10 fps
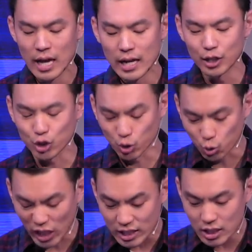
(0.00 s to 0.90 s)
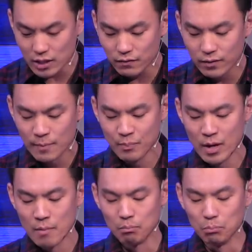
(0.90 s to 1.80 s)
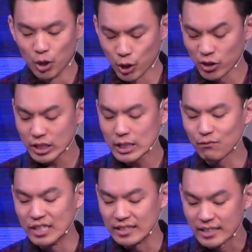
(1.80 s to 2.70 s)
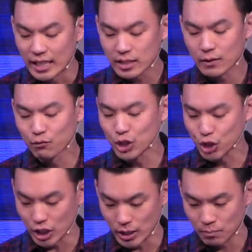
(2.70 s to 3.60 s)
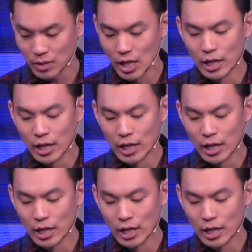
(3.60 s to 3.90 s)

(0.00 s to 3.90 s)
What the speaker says: An aggressive, murderously vindictive regime